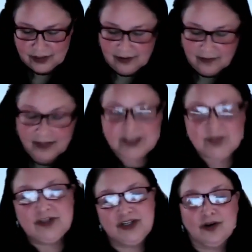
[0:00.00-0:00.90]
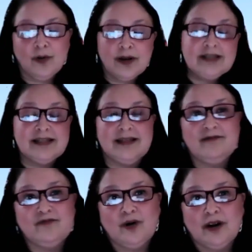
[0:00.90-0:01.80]
if that's what you're going to them
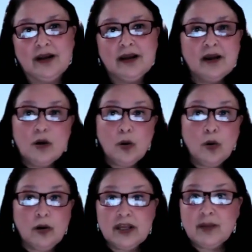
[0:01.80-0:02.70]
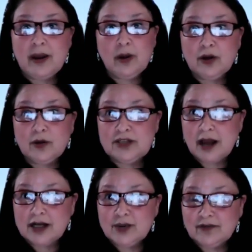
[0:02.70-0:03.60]
for. Or you might want to go
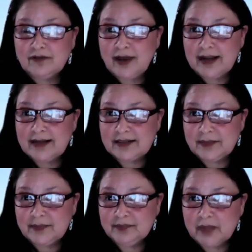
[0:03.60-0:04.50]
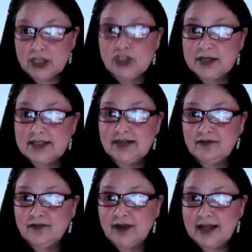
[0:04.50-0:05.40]
talk to a friend, a trusted
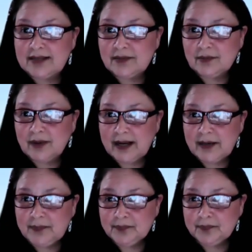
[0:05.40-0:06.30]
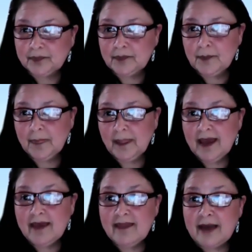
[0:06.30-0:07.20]
friend, right?
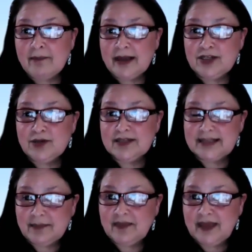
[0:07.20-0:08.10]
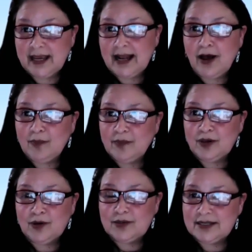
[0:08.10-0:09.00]
That might do the same thing and help
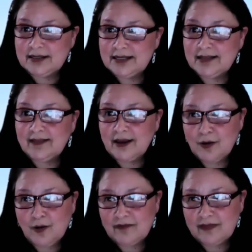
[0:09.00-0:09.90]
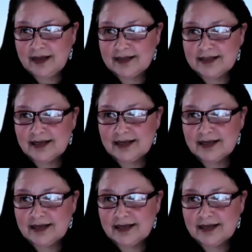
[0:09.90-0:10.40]
you to let go of things.